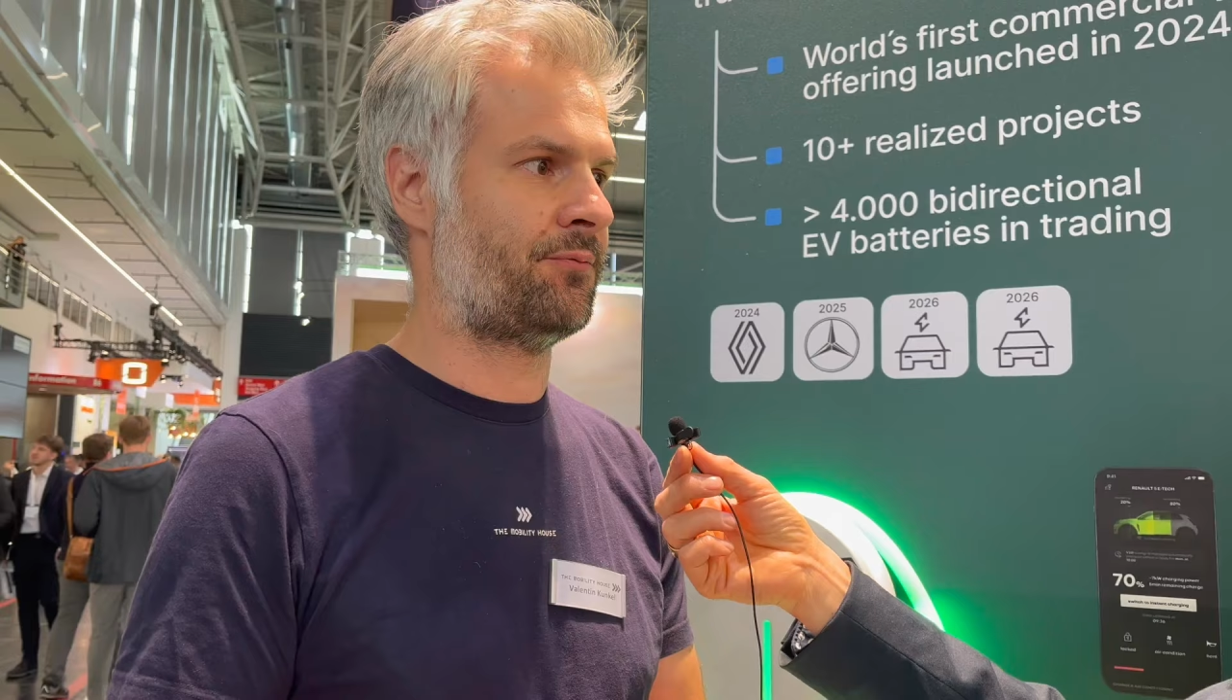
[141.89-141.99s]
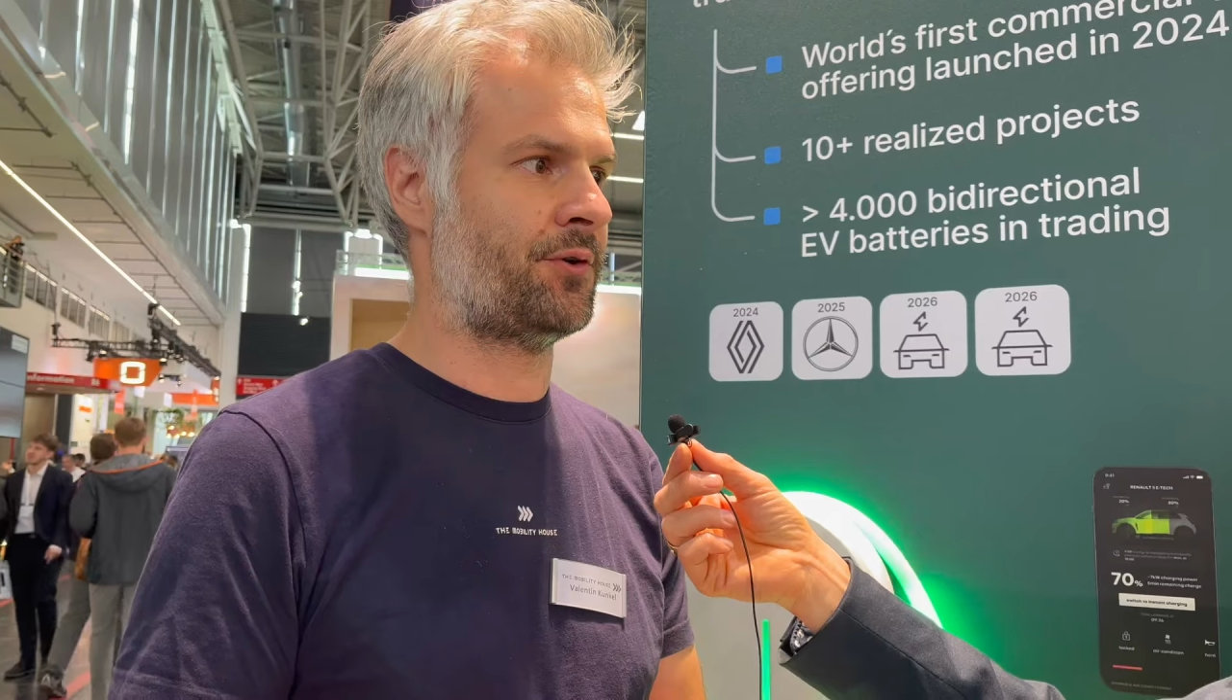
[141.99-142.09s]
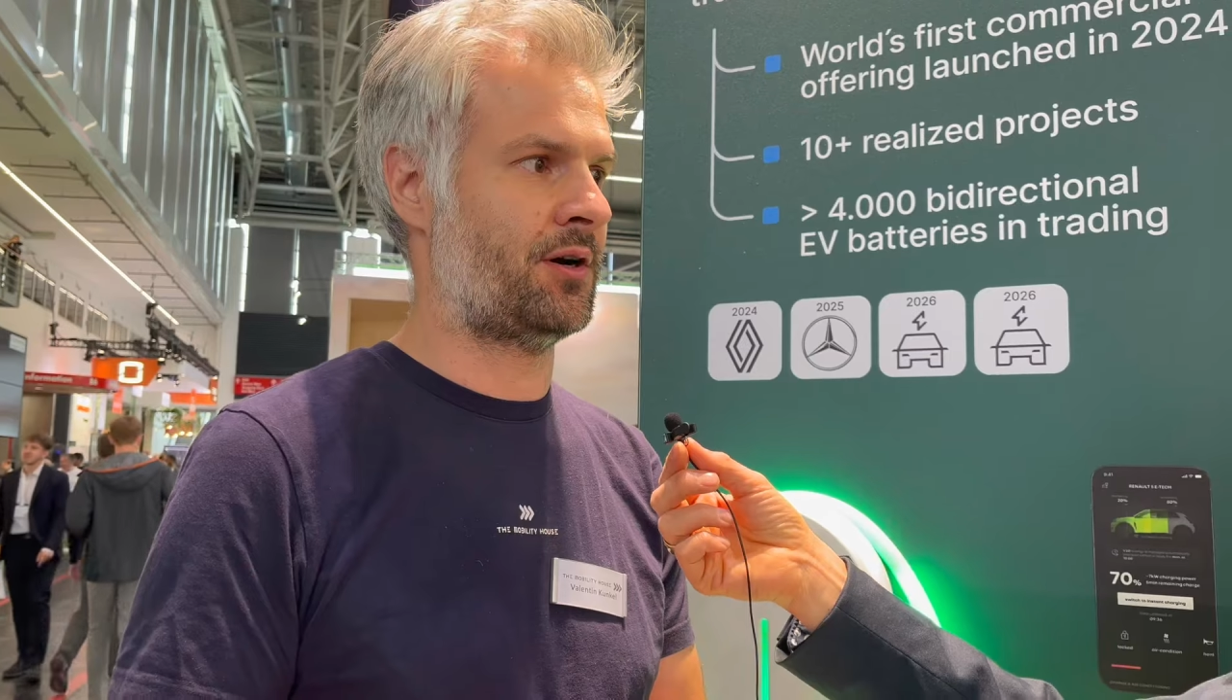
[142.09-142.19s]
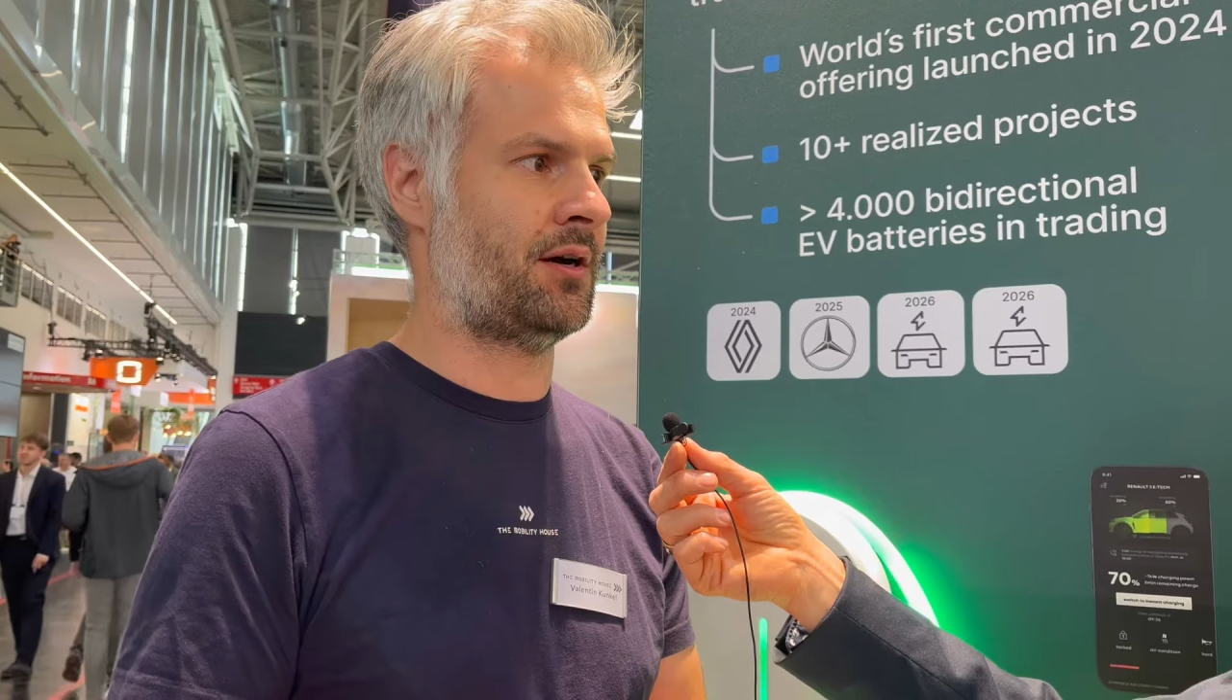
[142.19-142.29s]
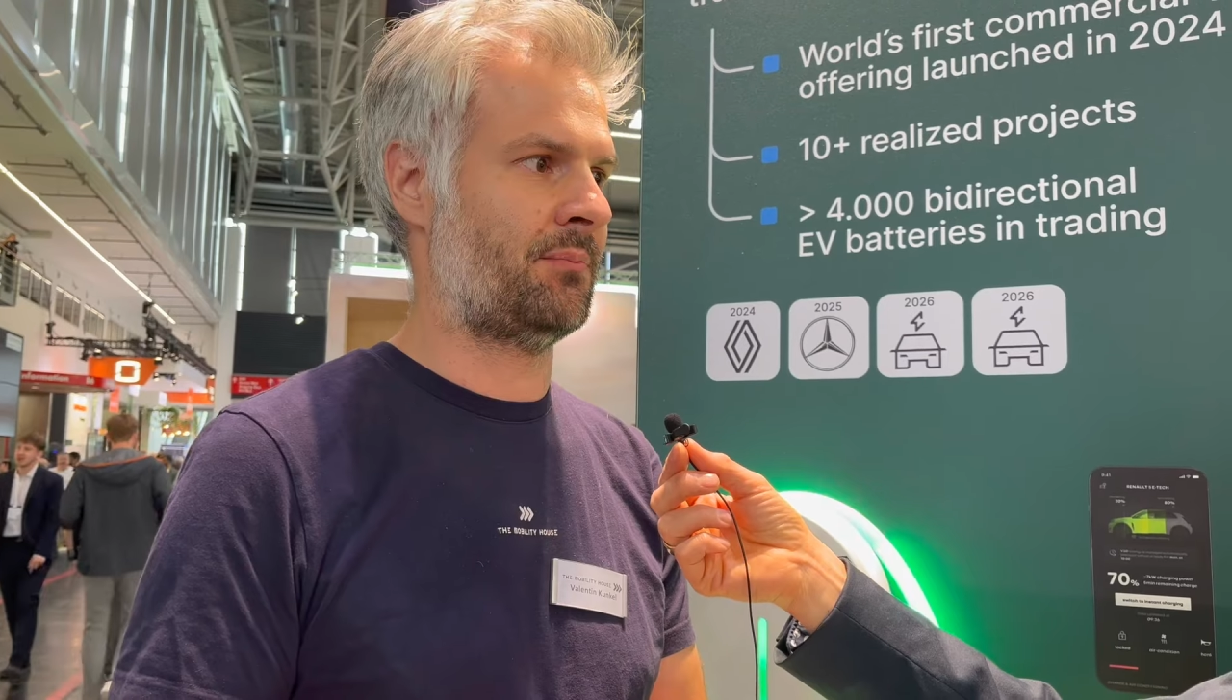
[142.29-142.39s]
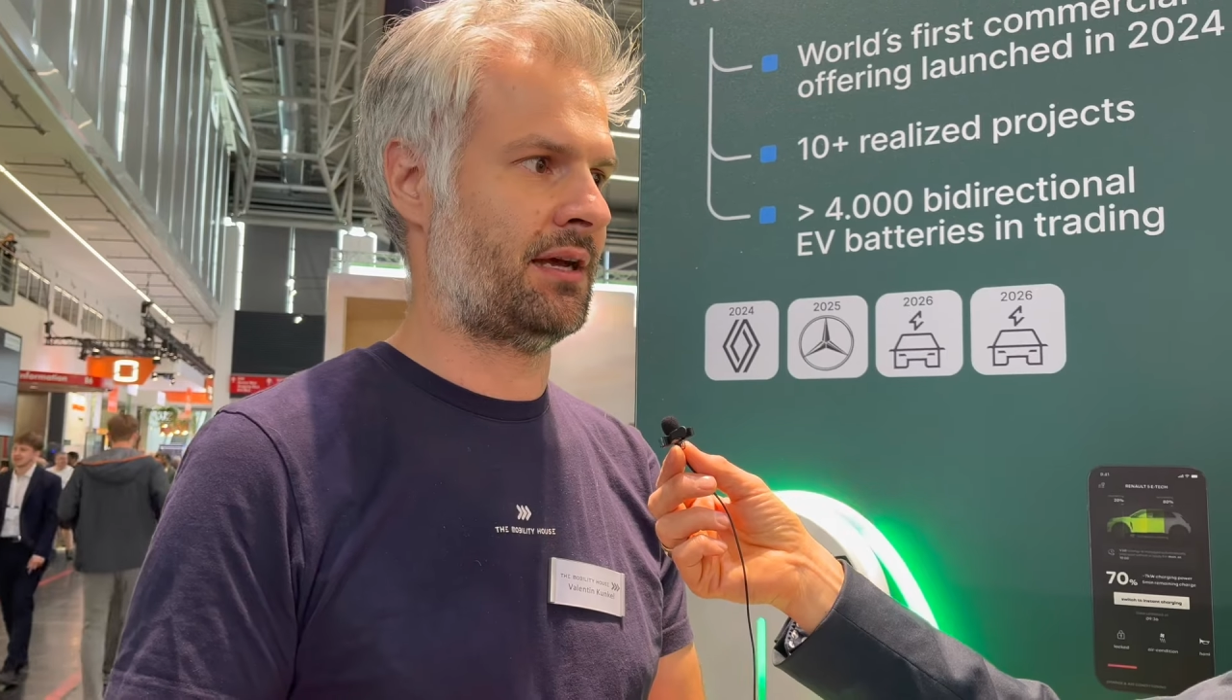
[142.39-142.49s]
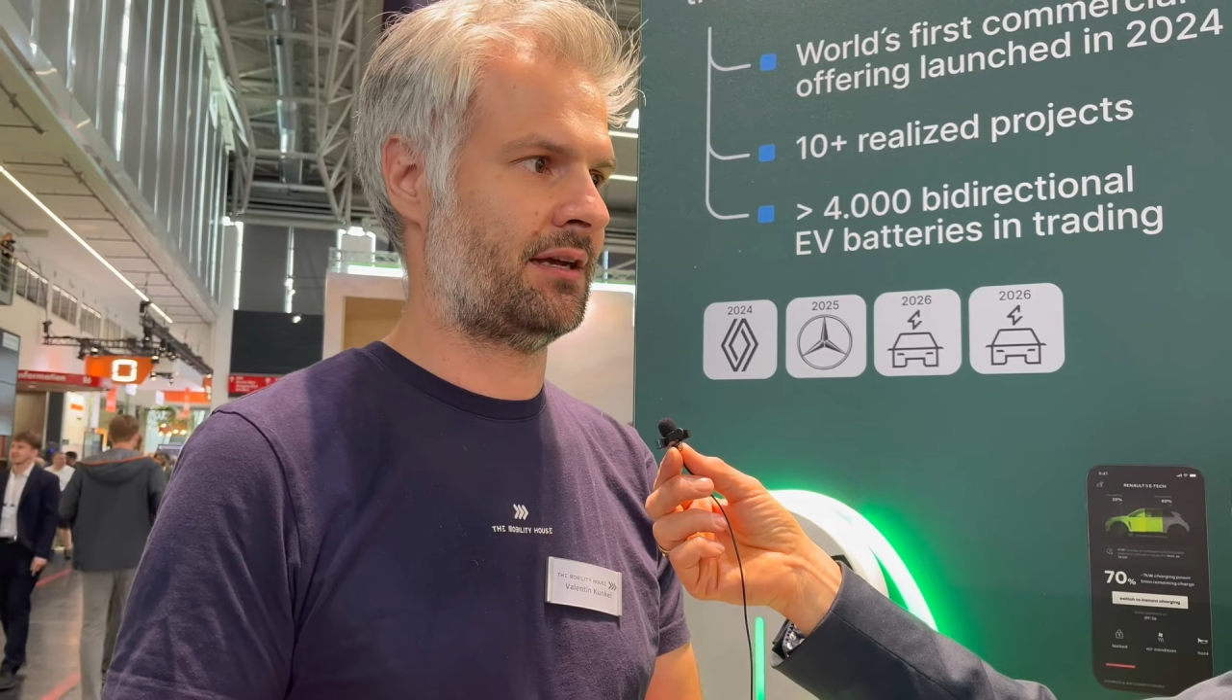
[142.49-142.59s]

from